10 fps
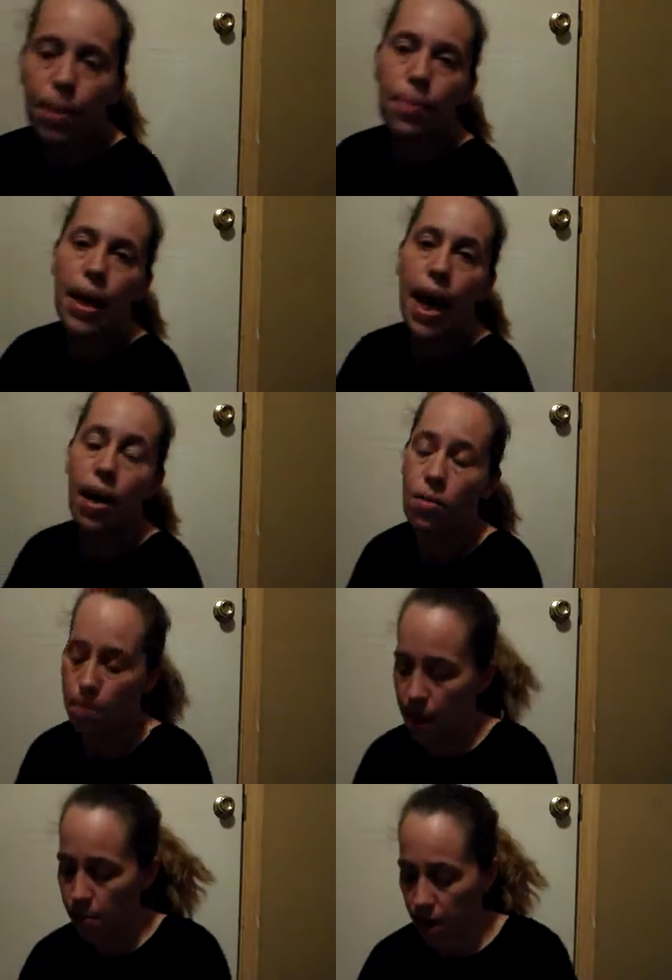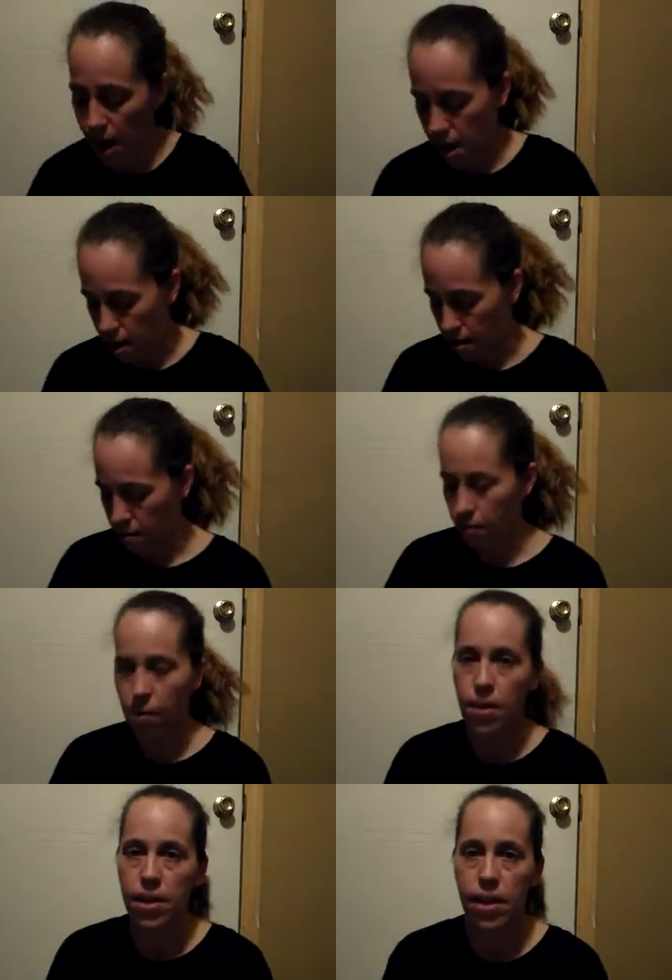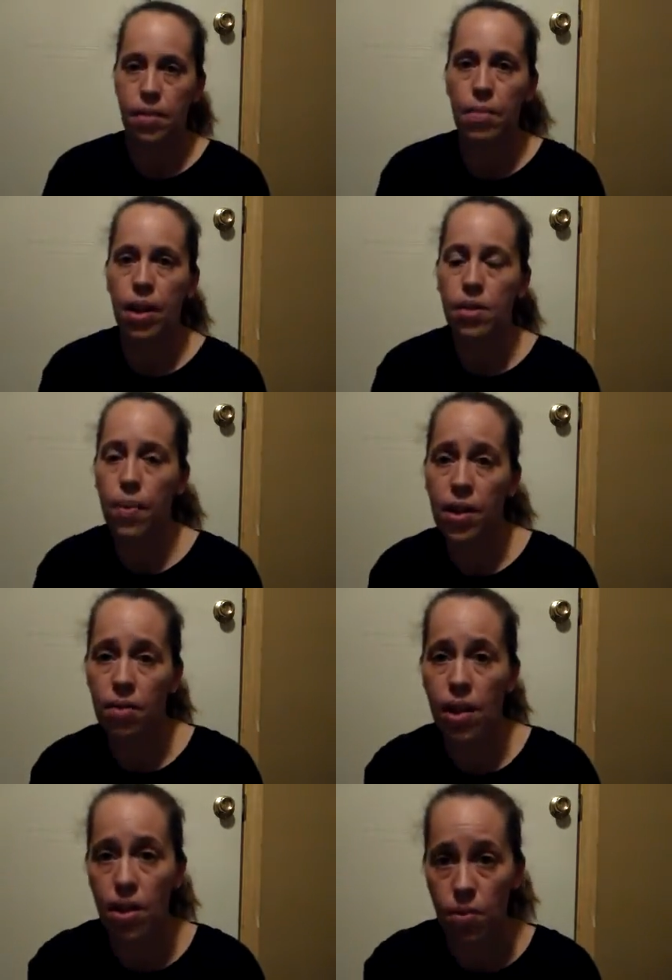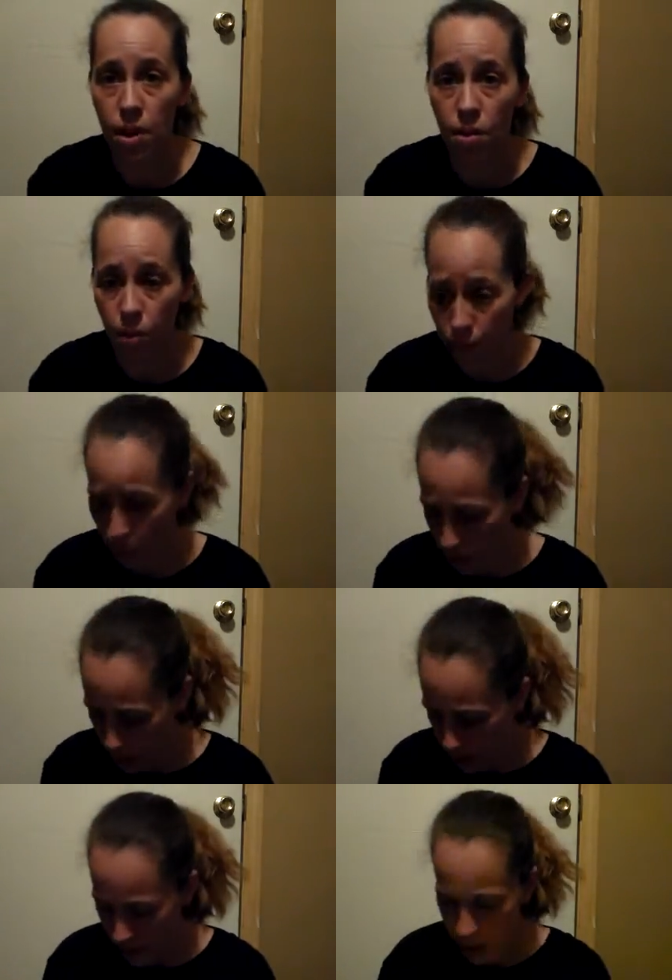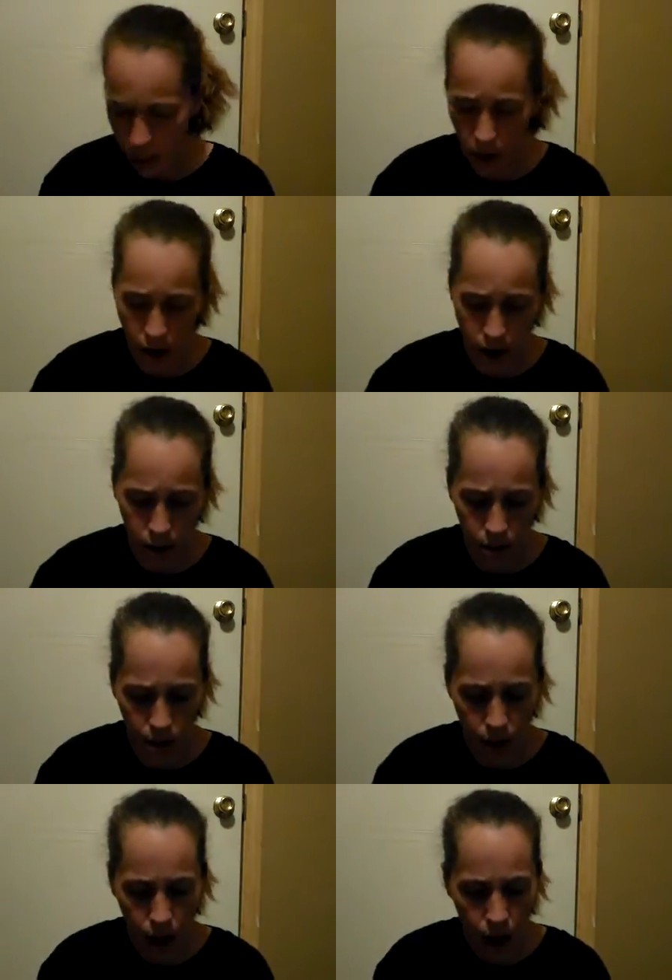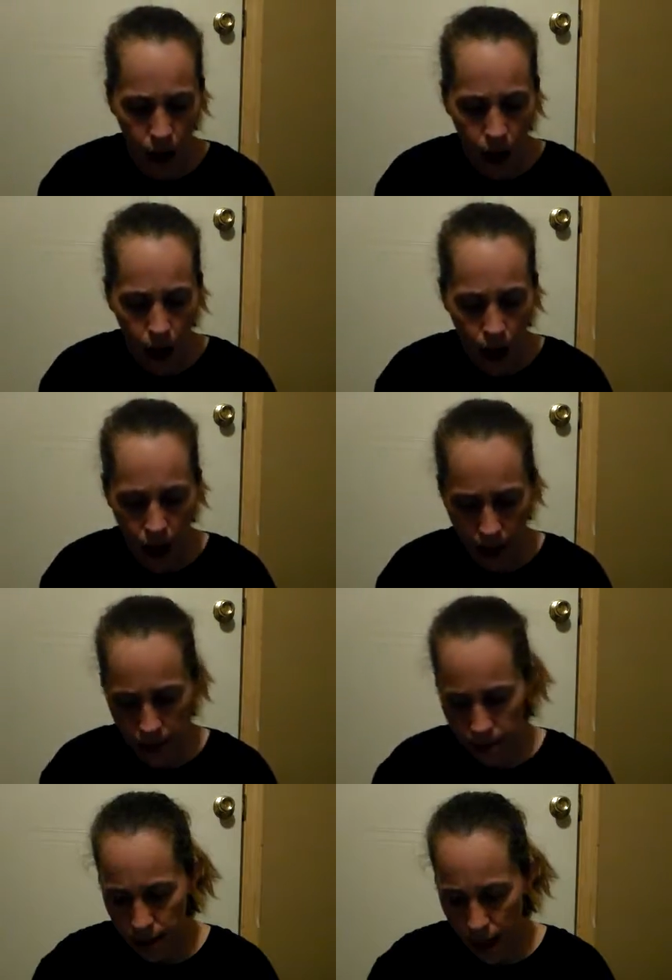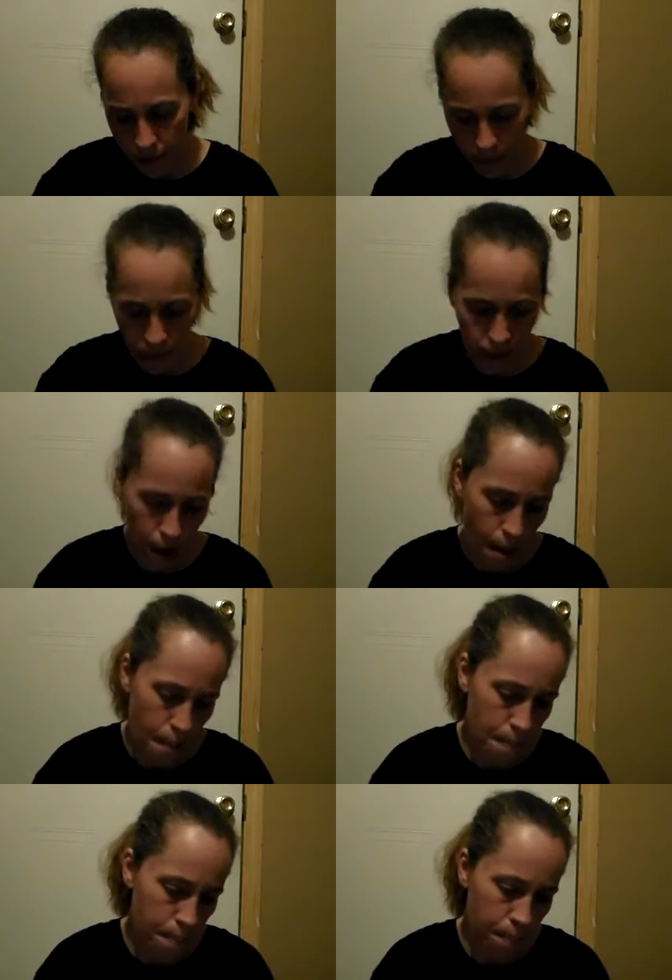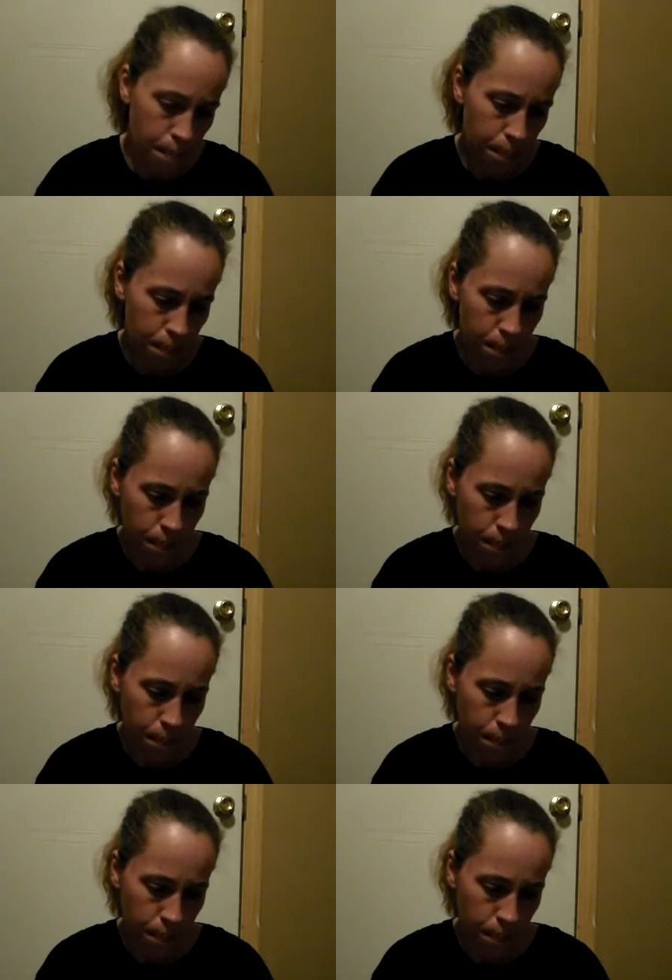of bummed me out, but I went ahead and requested them because we do need to redo the floors and everything in our house. Uh, this came from